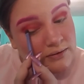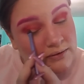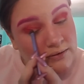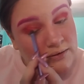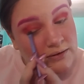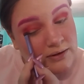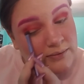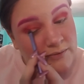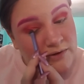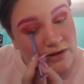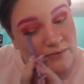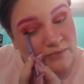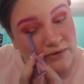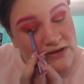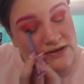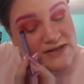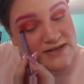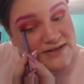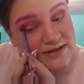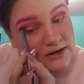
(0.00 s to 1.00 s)
I'm gonna bring
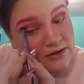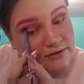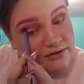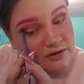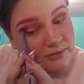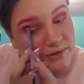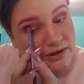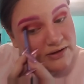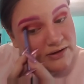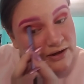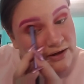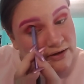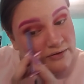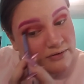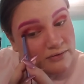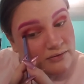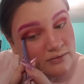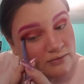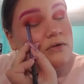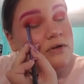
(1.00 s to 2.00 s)
this in a little bit though.
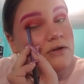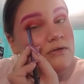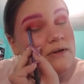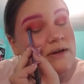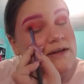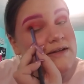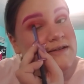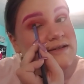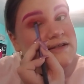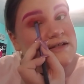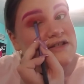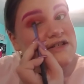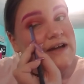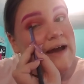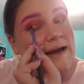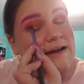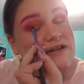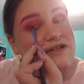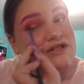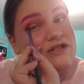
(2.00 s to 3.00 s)
You can't see
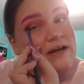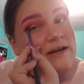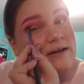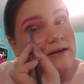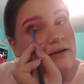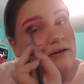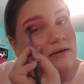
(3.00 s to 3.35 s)
jack shit.